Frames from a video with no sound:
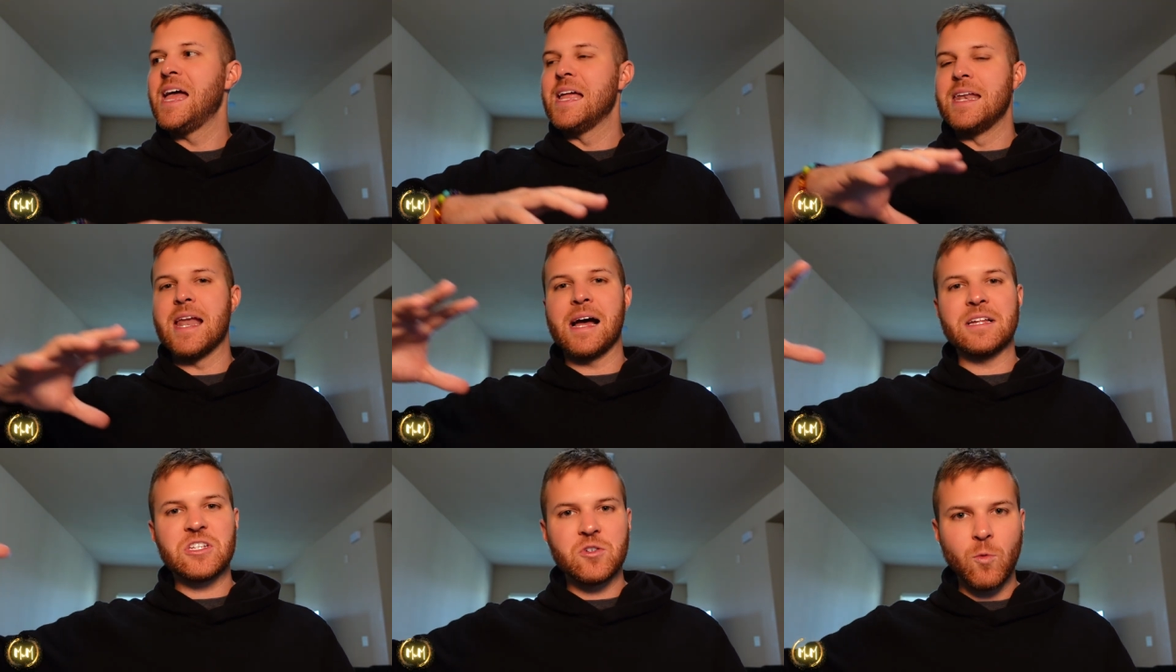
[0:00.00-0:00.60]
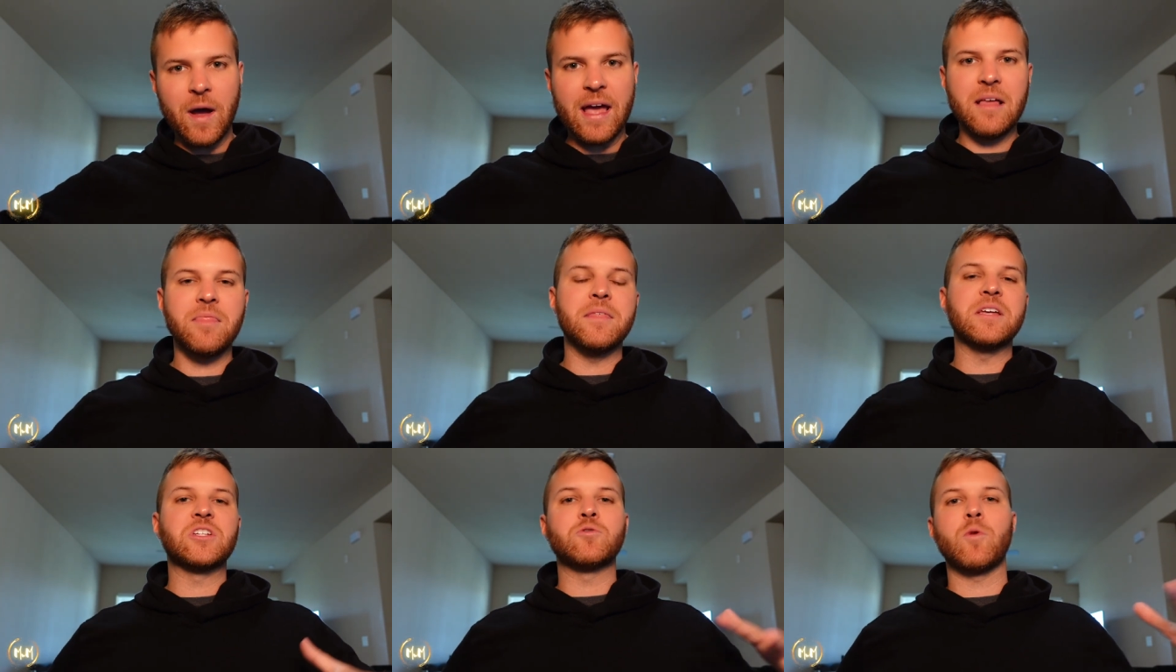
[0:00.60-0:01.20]
not swaying
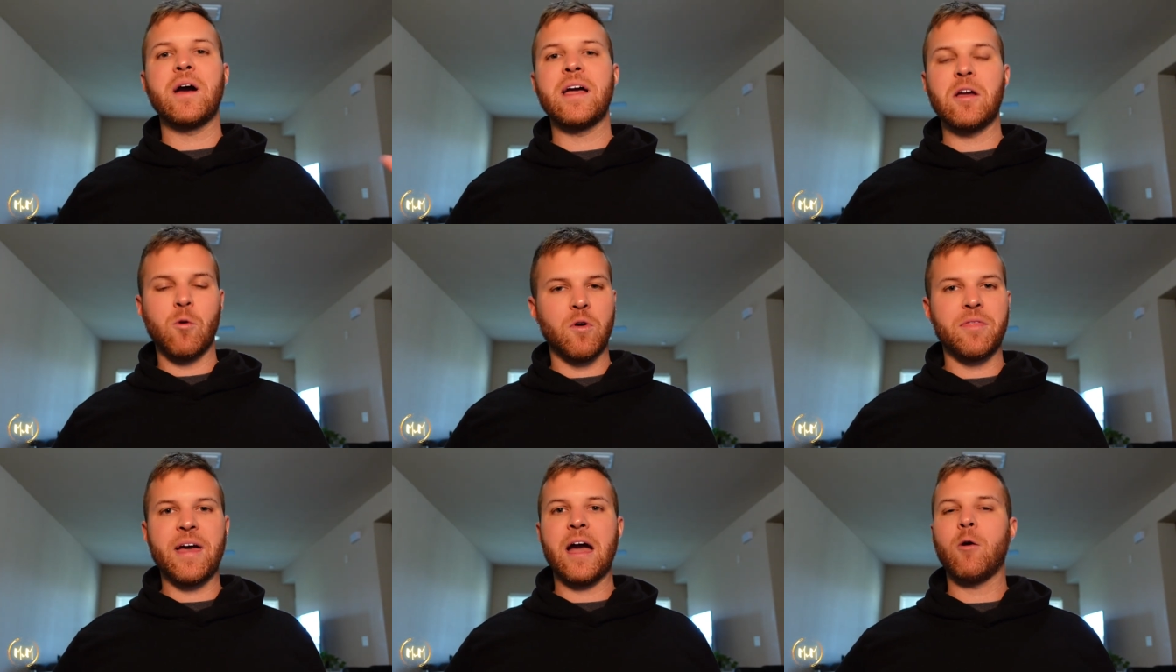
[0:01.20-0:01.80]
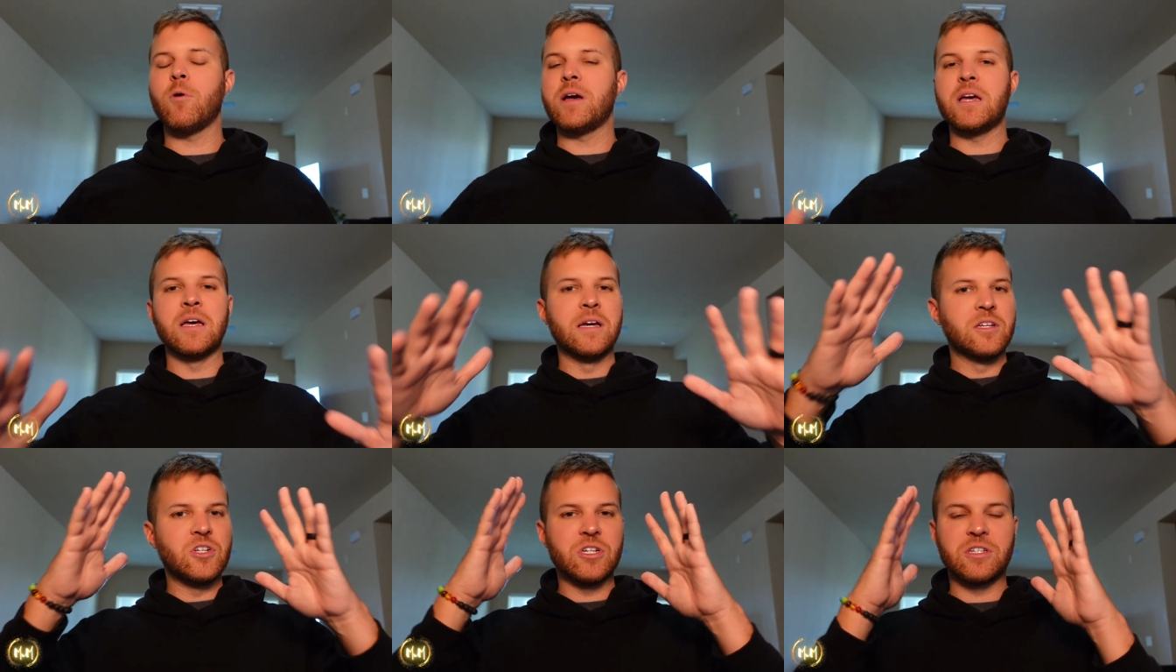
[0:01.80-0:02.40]
this way or that way,
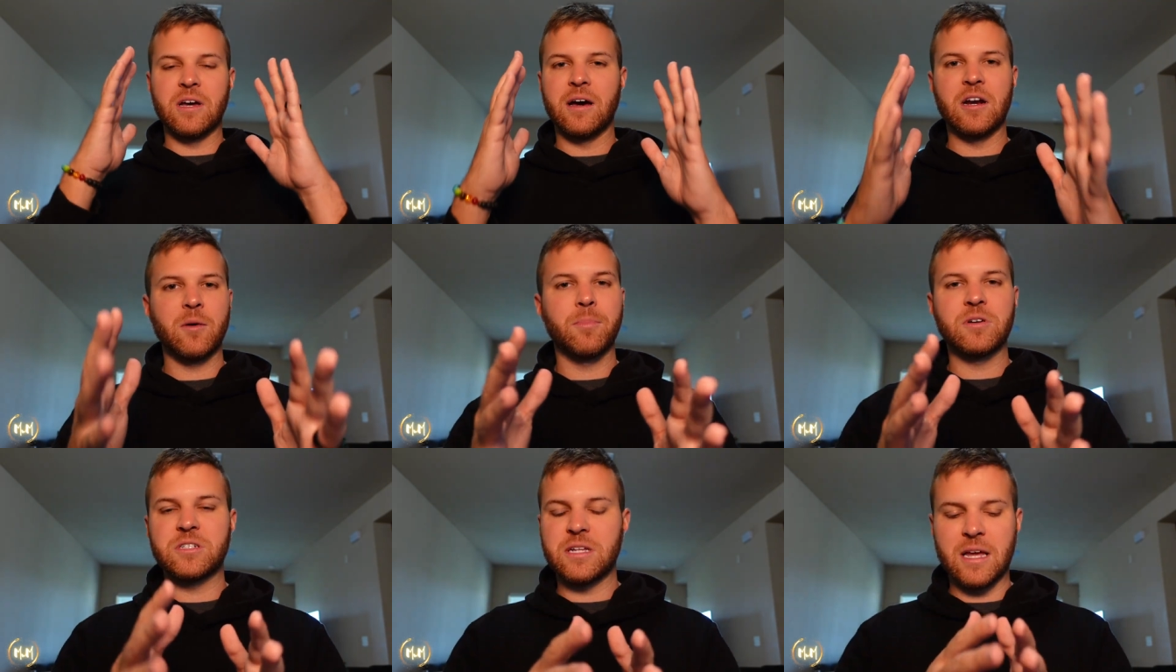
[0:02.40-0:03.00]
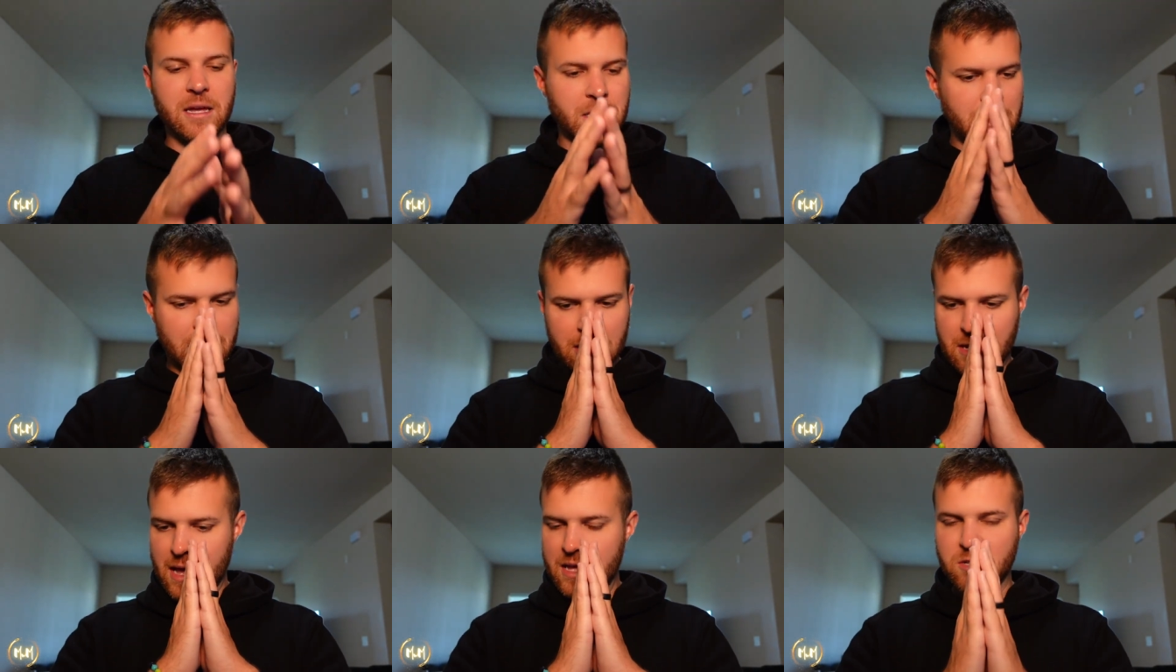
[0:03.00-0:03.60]
just 100%
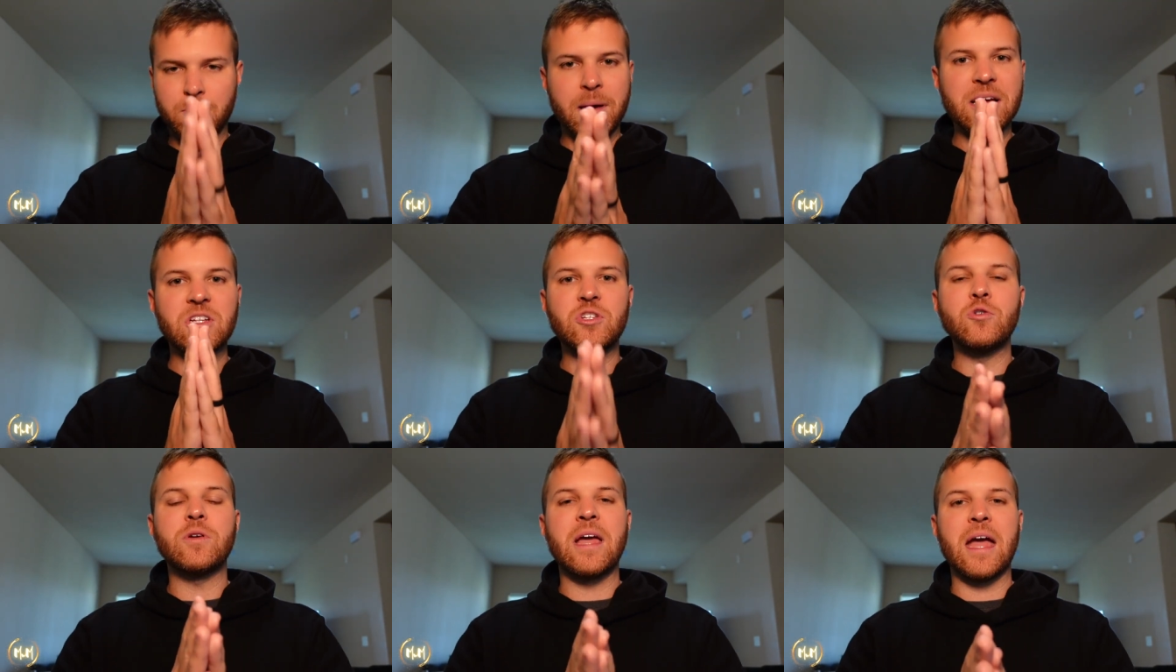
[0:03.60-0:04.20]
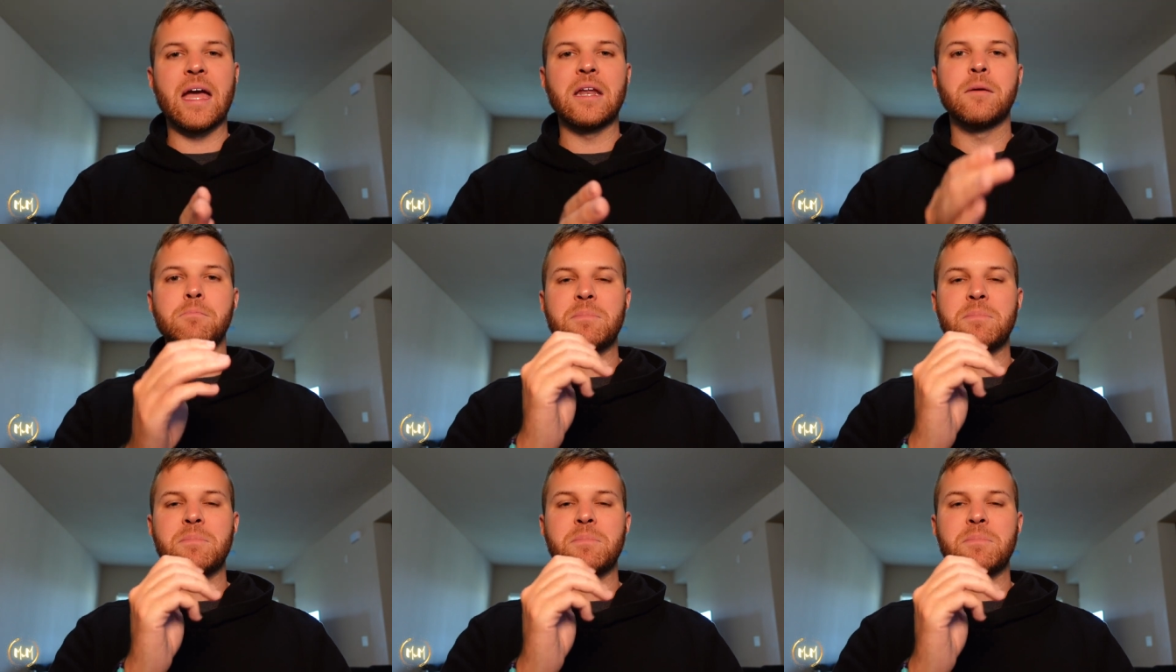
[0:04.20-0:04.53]
as best you can.